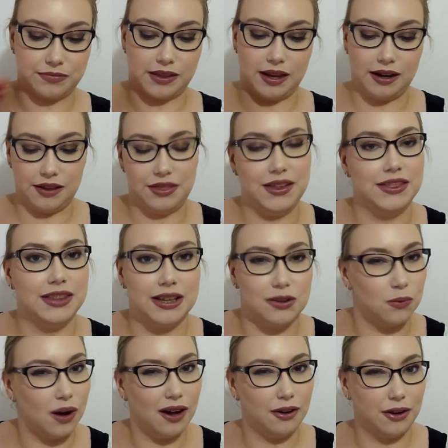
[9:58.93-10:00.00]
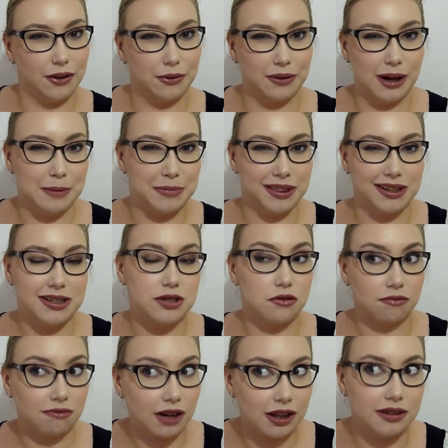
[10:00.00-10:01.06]
And I think that's why I'll go through Amethyst
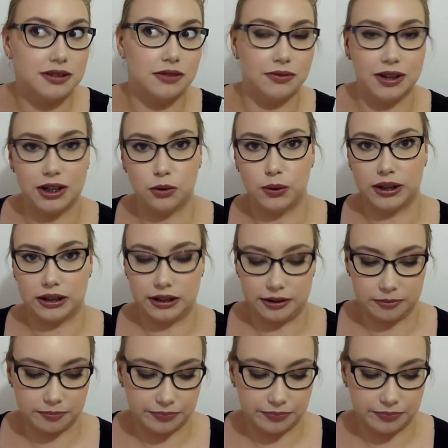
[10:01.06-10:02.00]
relatively quickly.